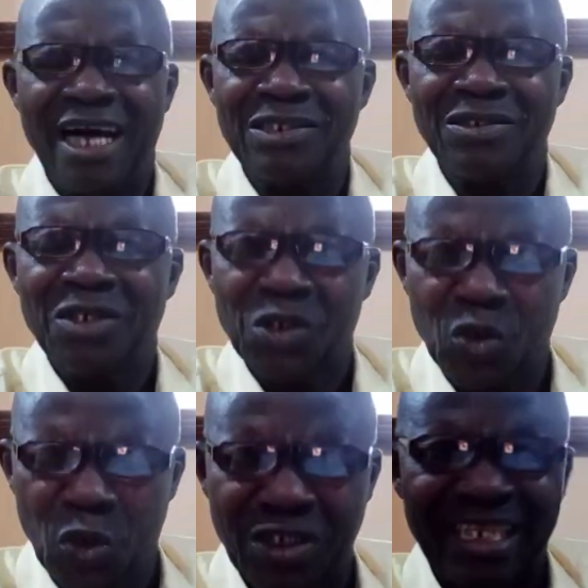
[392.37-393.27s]
and
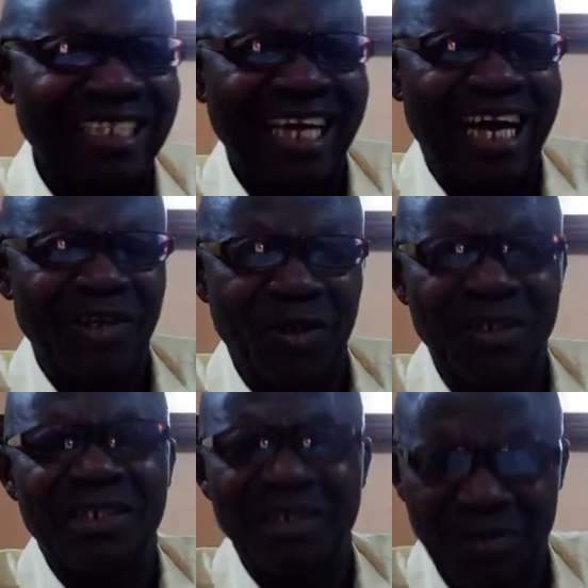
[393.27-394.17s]
those that are
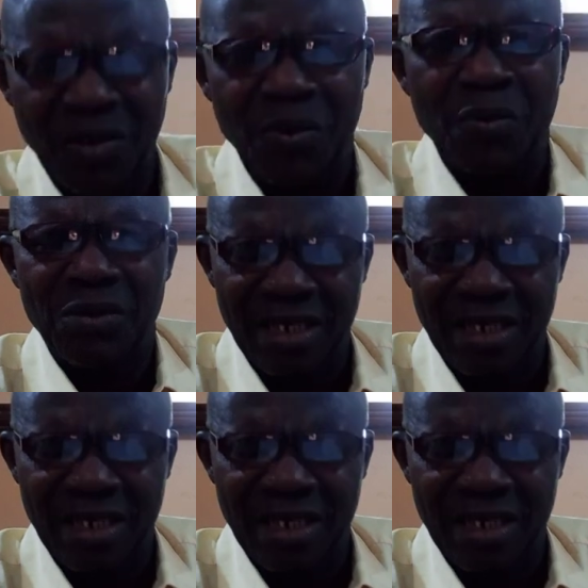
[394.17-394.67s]
not you know,